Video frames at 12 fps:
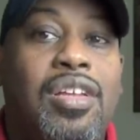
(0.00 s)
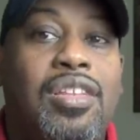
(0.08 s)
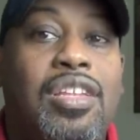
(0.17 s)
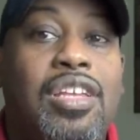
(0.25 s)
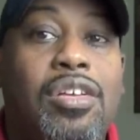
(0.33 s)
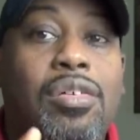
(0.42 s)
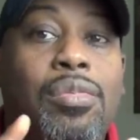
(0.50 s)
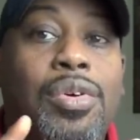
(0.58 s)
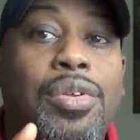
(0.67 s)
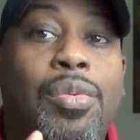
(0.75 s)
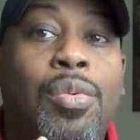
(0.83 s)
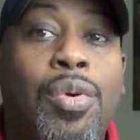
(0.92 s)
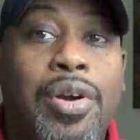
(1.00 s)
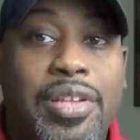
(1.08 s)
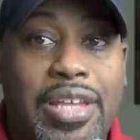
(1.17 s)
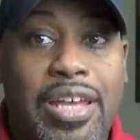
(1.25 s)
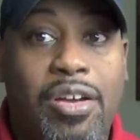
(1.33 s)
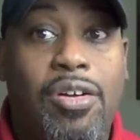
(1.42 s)
They don't want to work
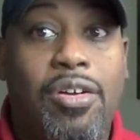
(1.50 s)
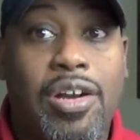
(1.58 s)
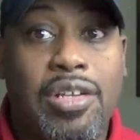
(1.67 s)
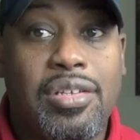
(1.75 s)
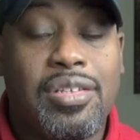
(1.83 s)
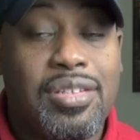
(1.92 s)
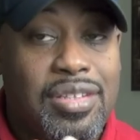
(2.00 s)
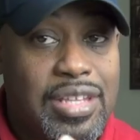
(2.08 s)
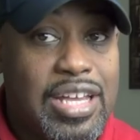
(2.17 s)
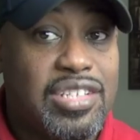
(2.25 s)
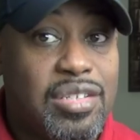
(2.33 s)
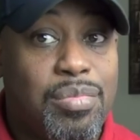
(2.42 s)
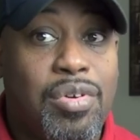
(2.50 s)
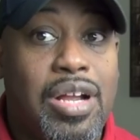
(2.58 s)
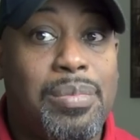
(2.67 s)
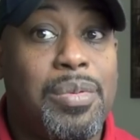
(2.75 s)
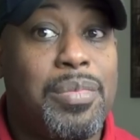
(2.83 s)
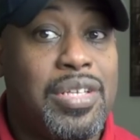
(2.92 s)
that hard. That's the problem.